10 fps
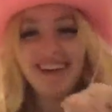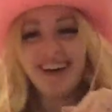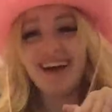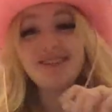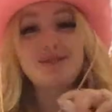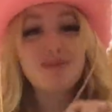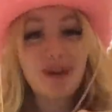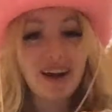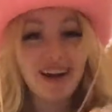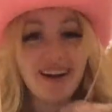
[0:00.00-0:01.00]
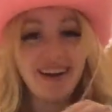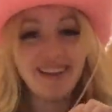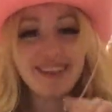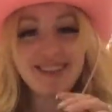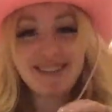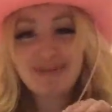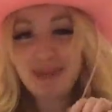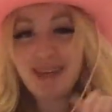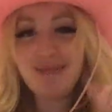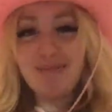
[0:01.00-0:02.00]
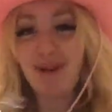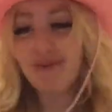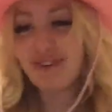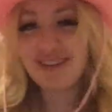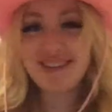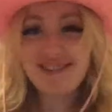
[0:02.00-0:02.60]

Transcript: I swear. This is me perfectly